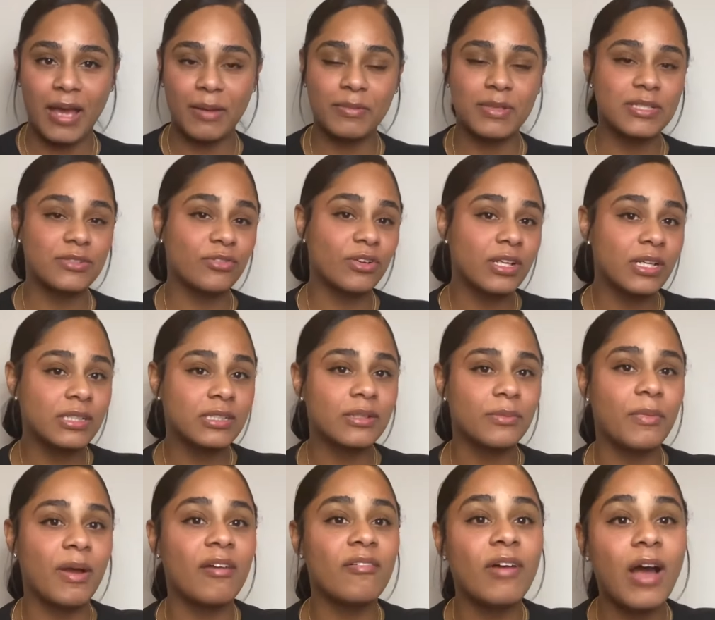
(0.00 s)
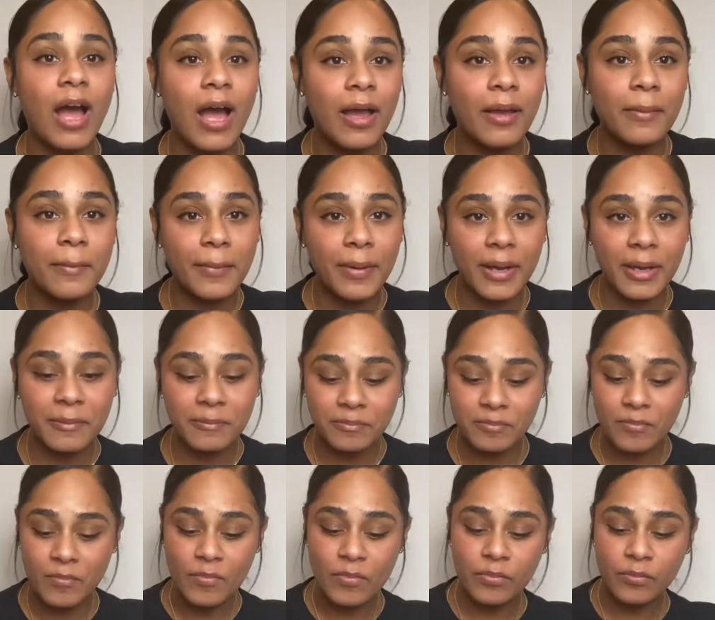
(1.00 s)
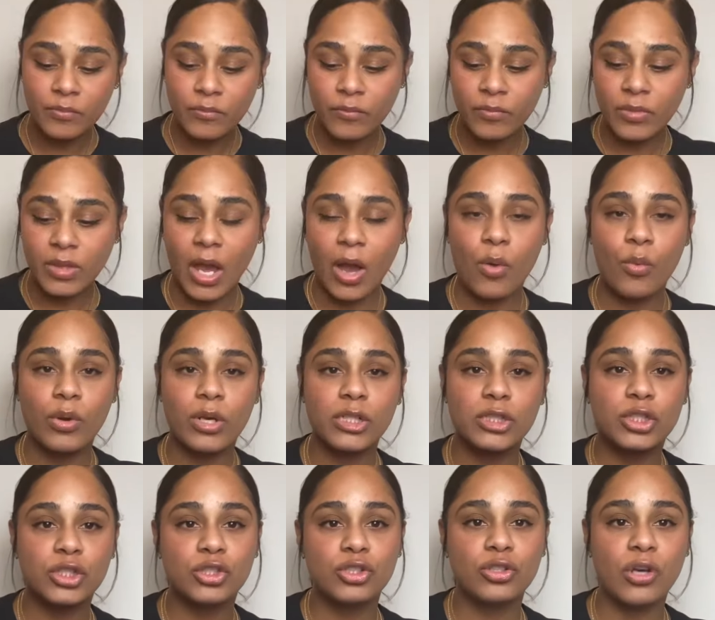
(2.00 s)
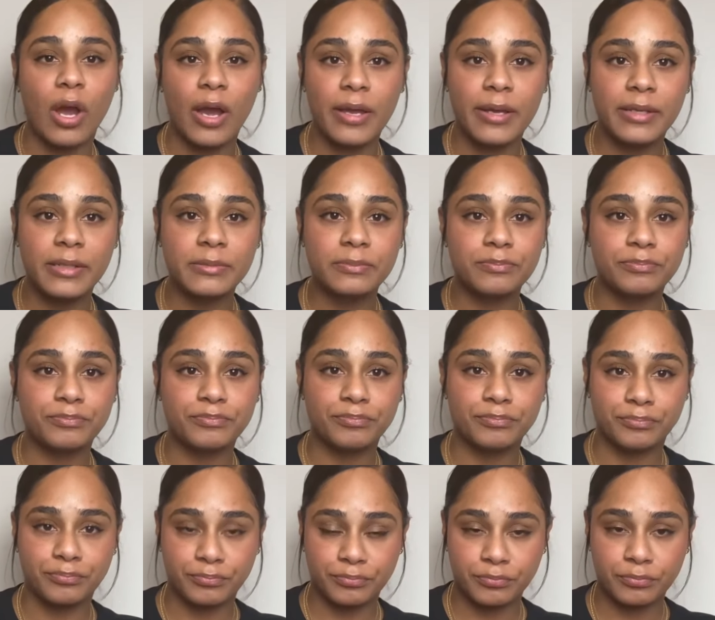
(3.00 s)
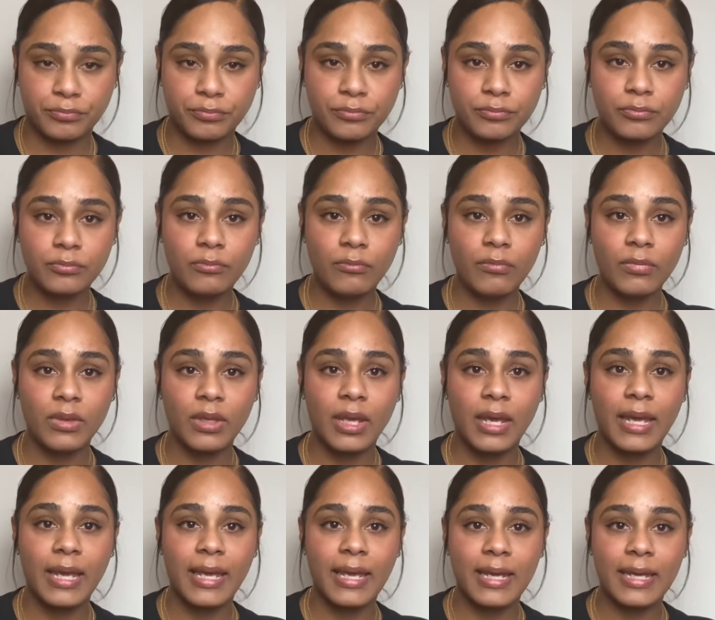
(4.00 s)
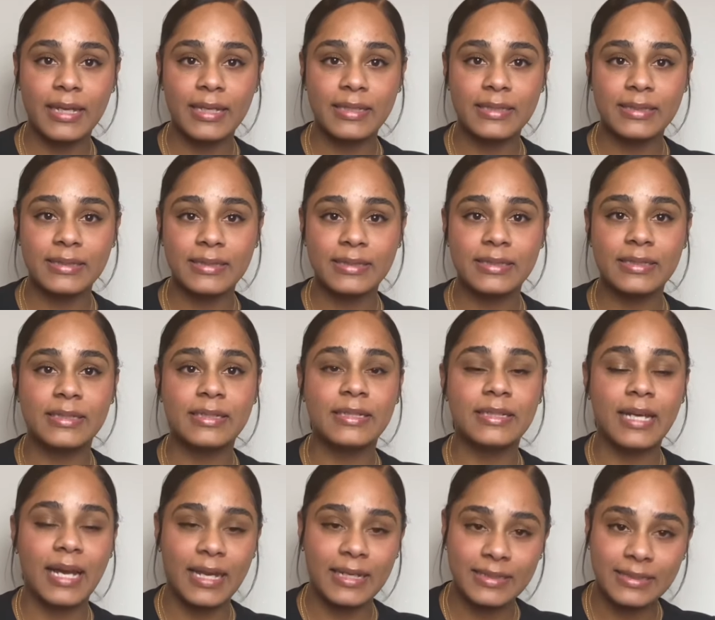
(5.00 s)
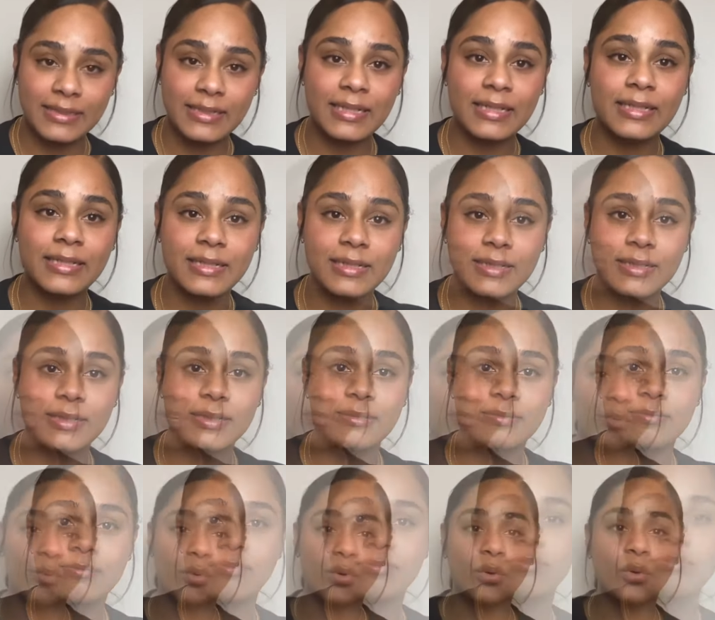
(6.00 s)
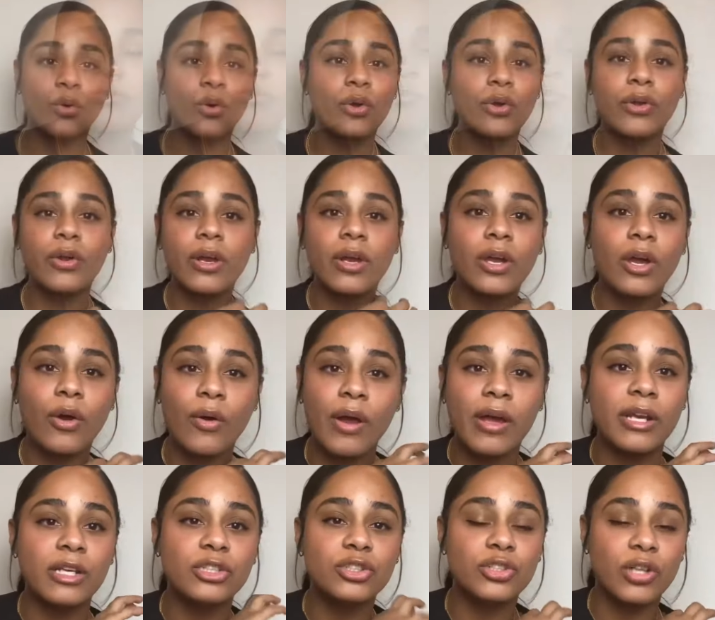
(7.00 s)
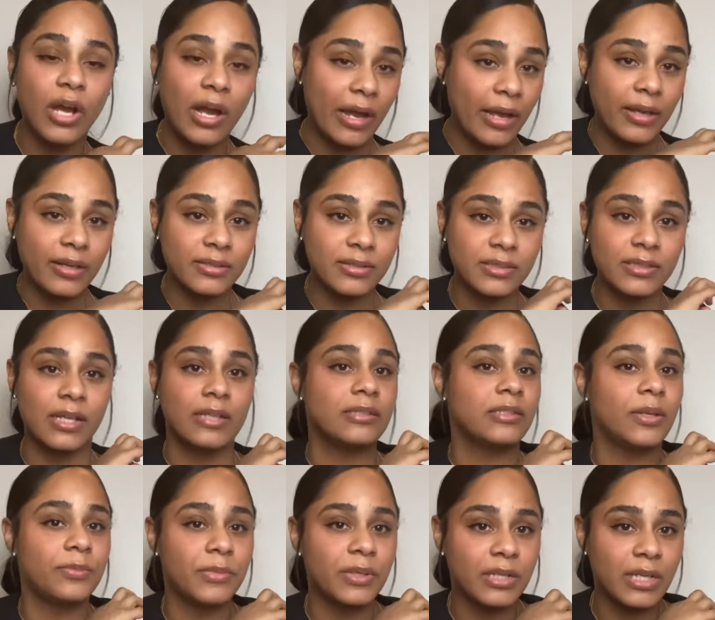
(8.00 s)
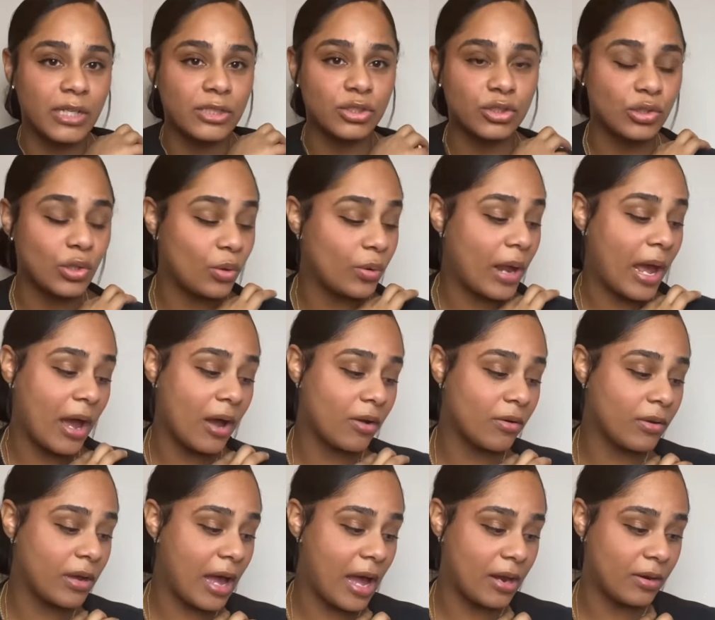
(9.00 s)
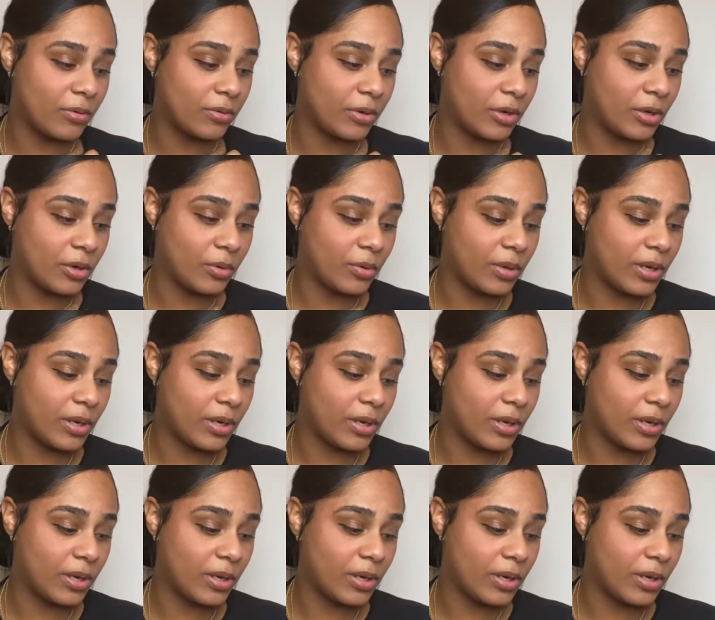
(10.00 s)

This really isn't my vibe, but I wanted to try it, and I did. If you want to order it, go ahead and try it. It's not something that's sold out. I don't know.